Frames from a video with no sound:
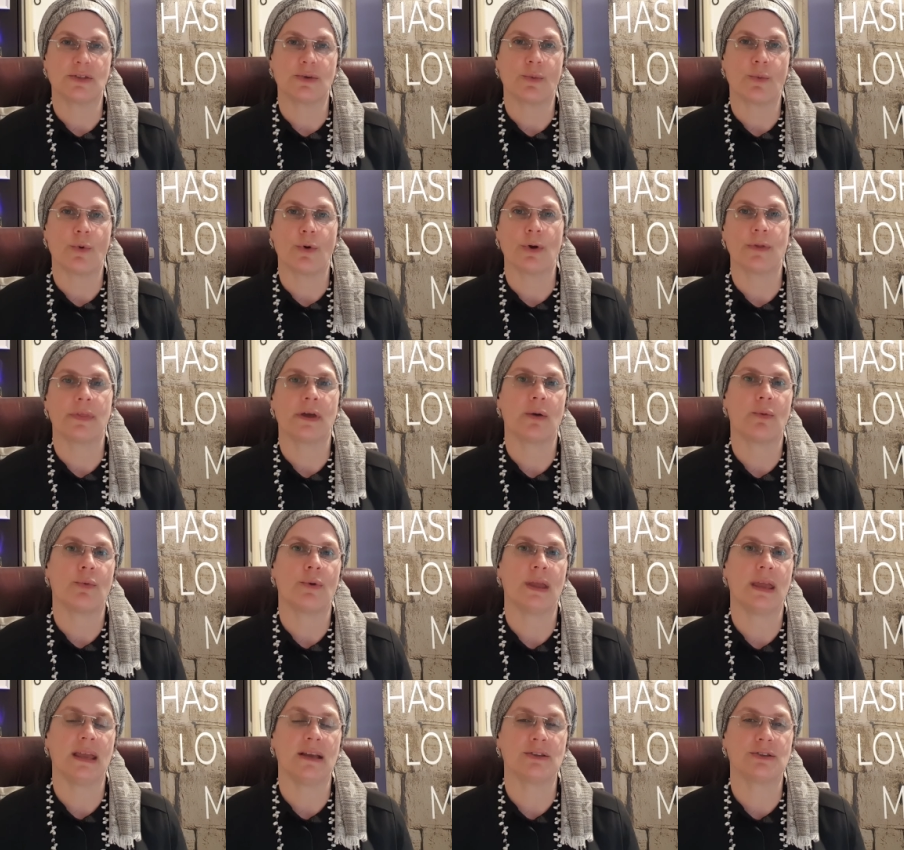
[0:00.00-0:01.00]
the world that
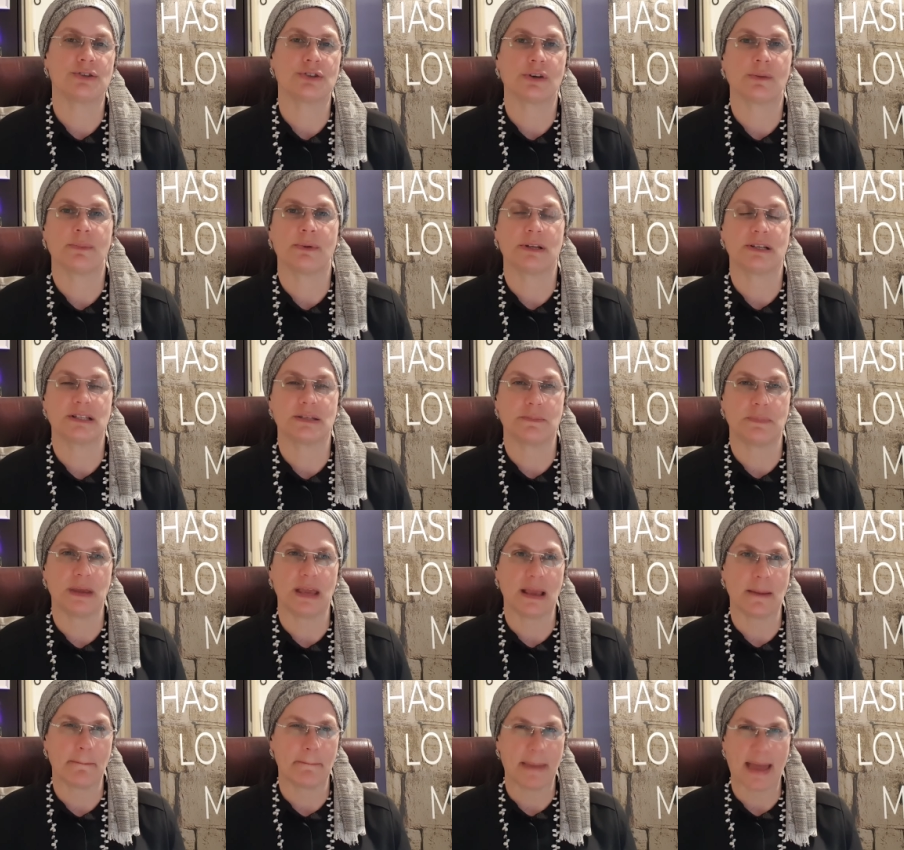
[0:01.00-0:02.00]
we interpret as
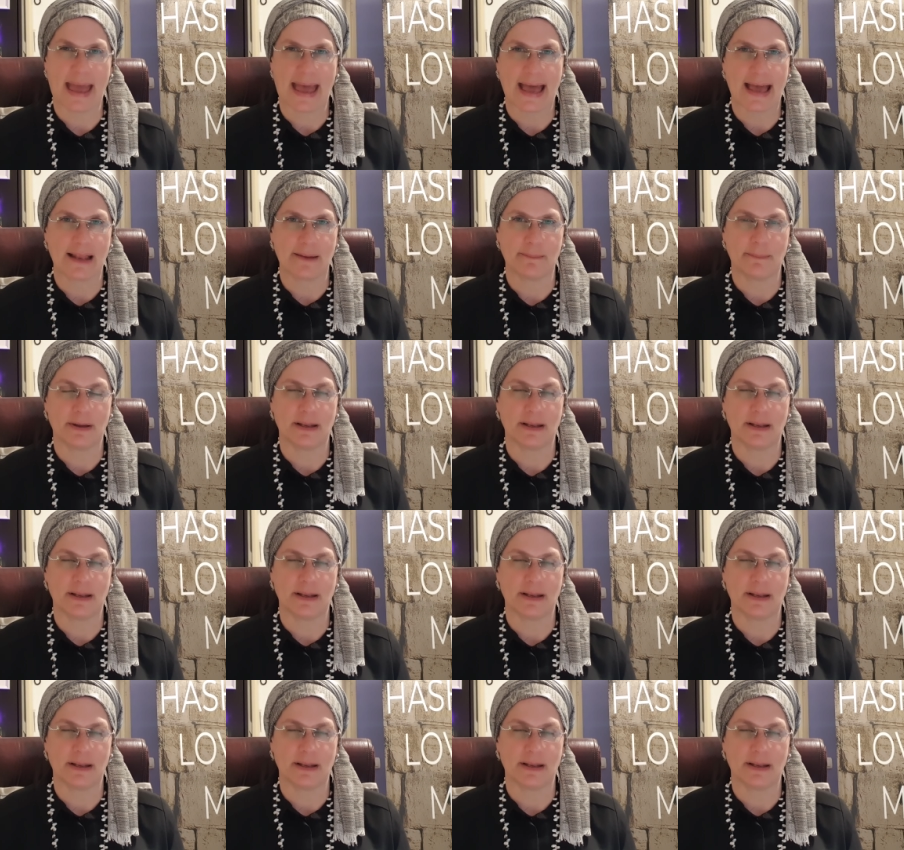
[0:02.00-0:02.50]
being bad,